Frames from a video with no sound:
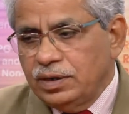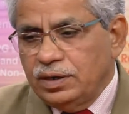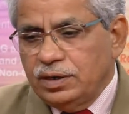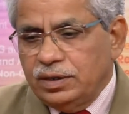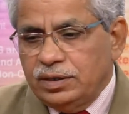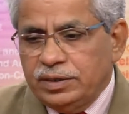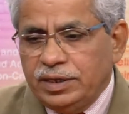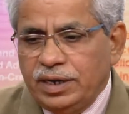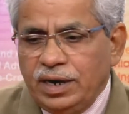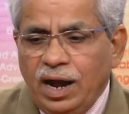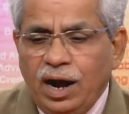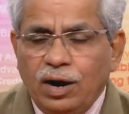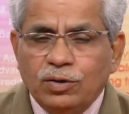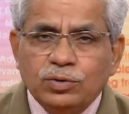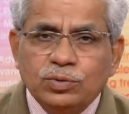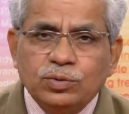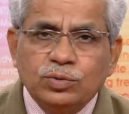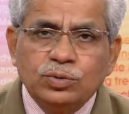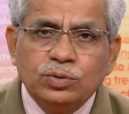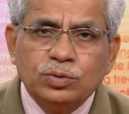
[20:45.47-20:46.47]
Then how
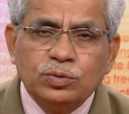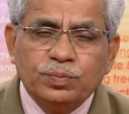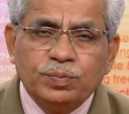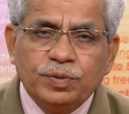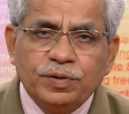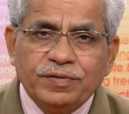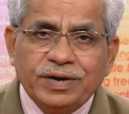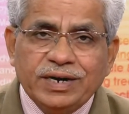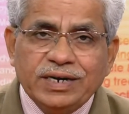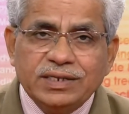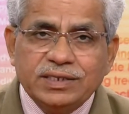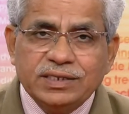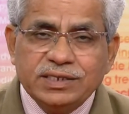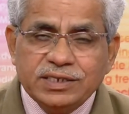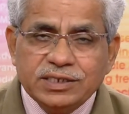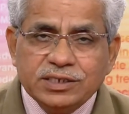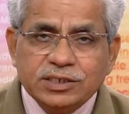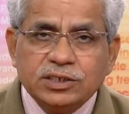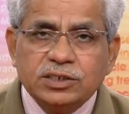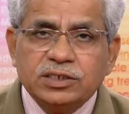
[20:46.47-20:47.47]
to prevent
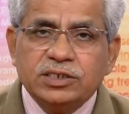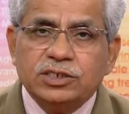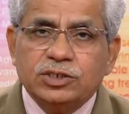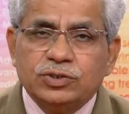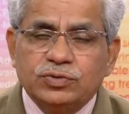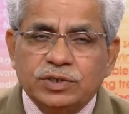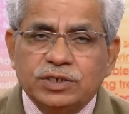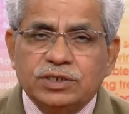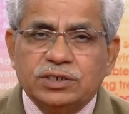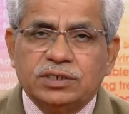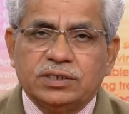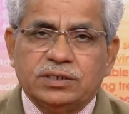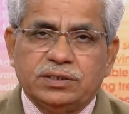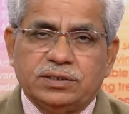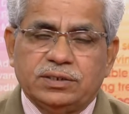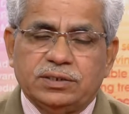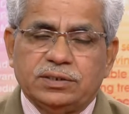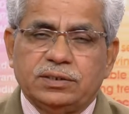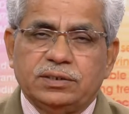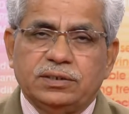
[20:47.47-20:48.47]
these
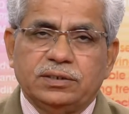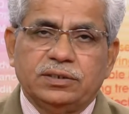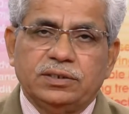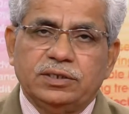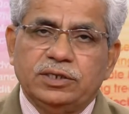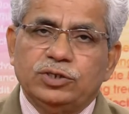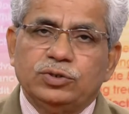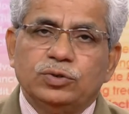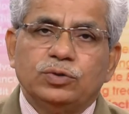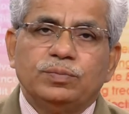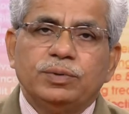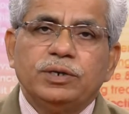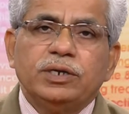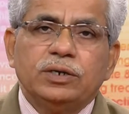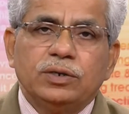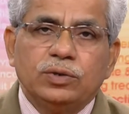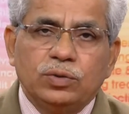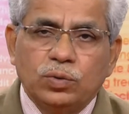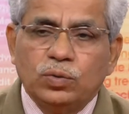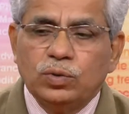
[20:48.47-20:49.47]
situations, they should be
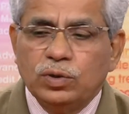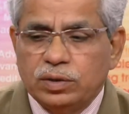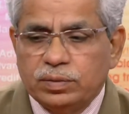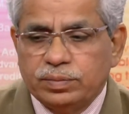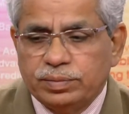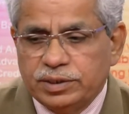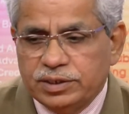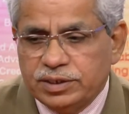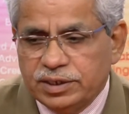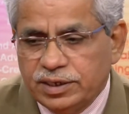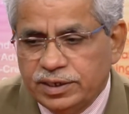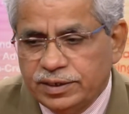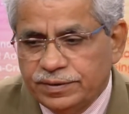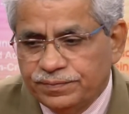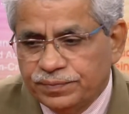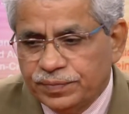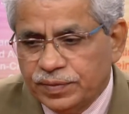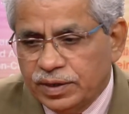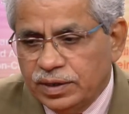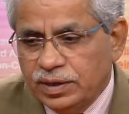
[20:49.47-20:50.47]
told basically.
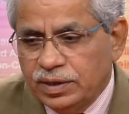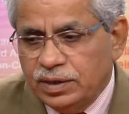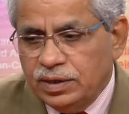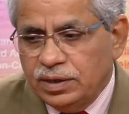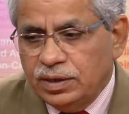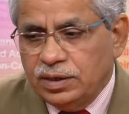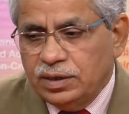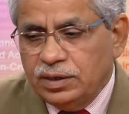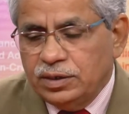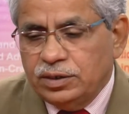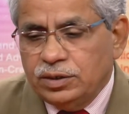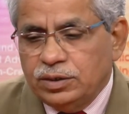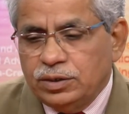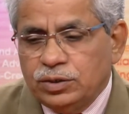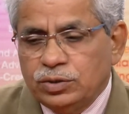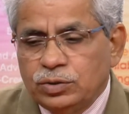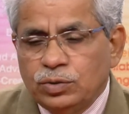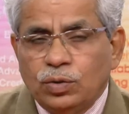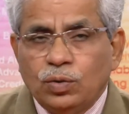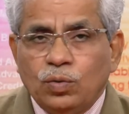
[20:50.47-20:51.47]

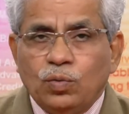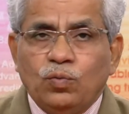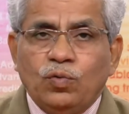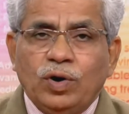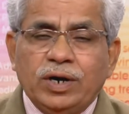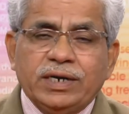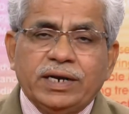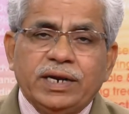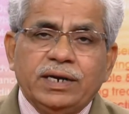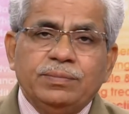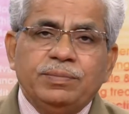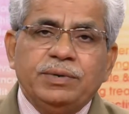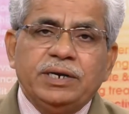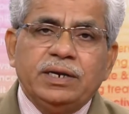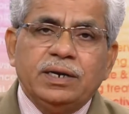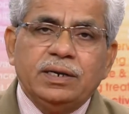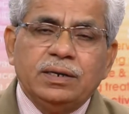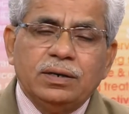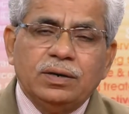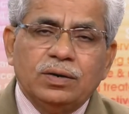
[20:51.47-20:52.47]
So what can be
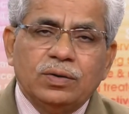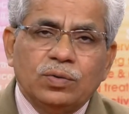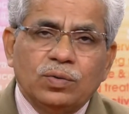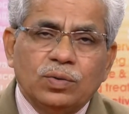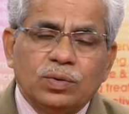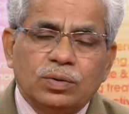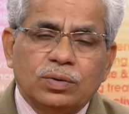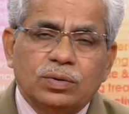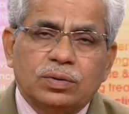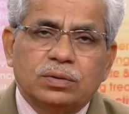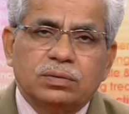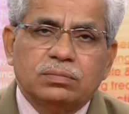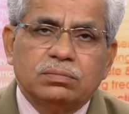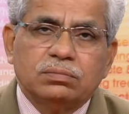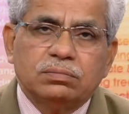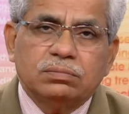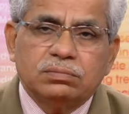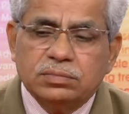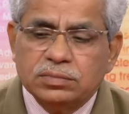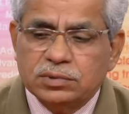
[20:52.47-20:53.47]
done?
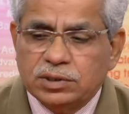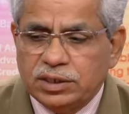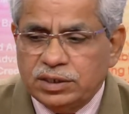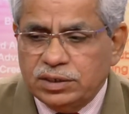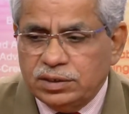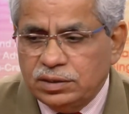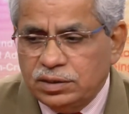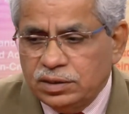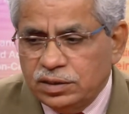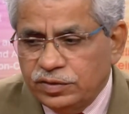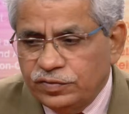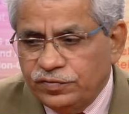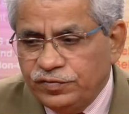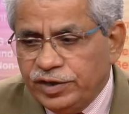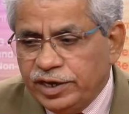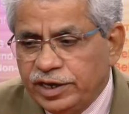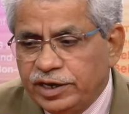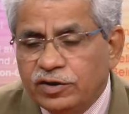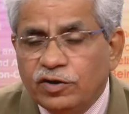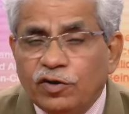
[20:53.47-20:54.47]
That
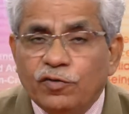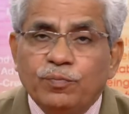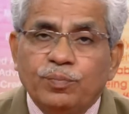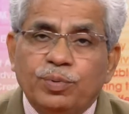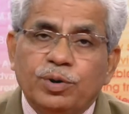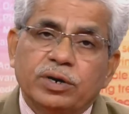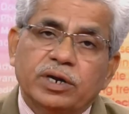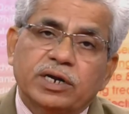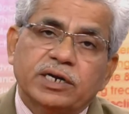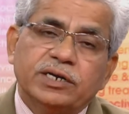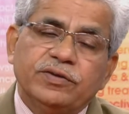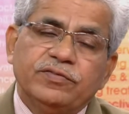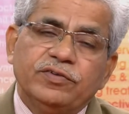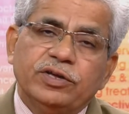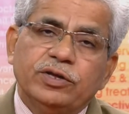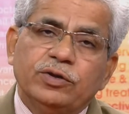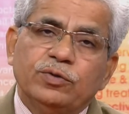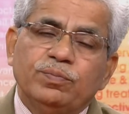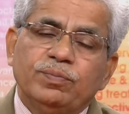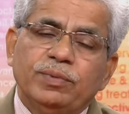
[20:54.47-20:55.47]
wearing of protective
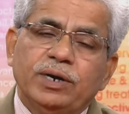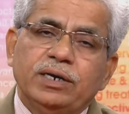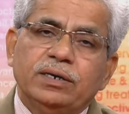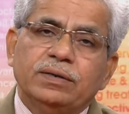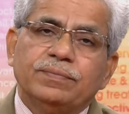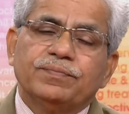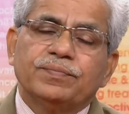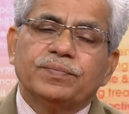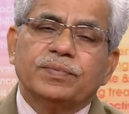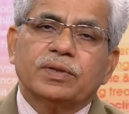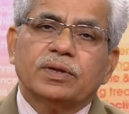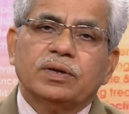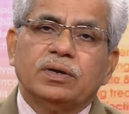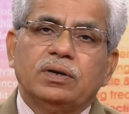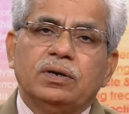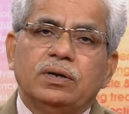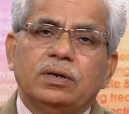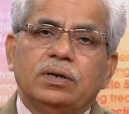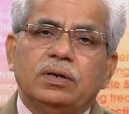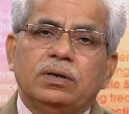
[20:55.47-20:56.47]
equipment,
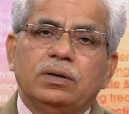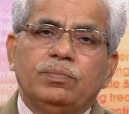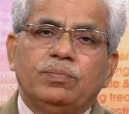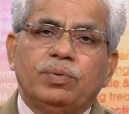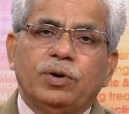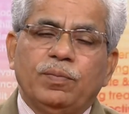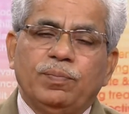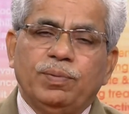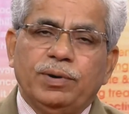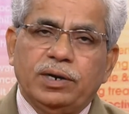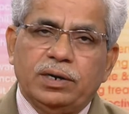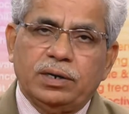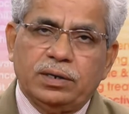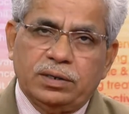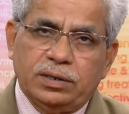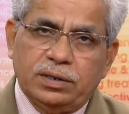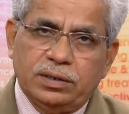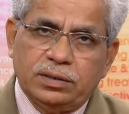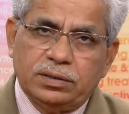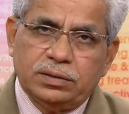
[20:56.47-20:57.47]
proper
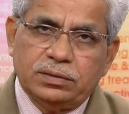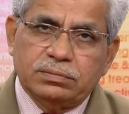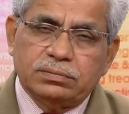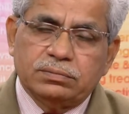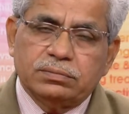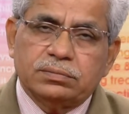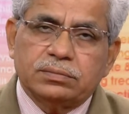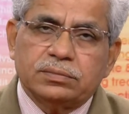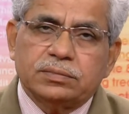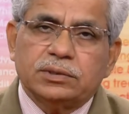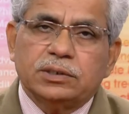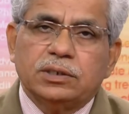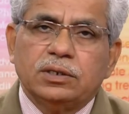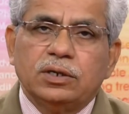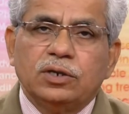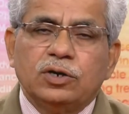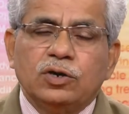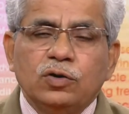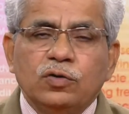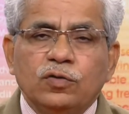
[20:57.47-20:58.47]

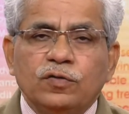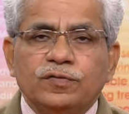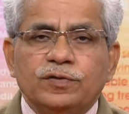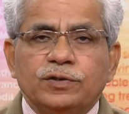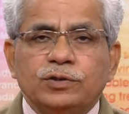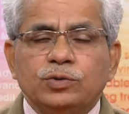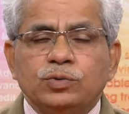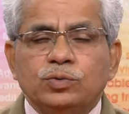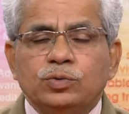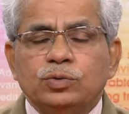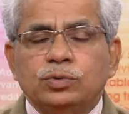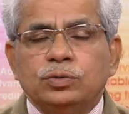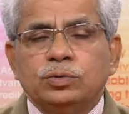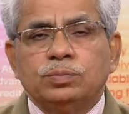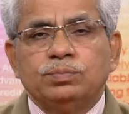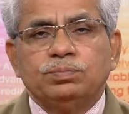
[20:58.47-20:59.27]
gloves to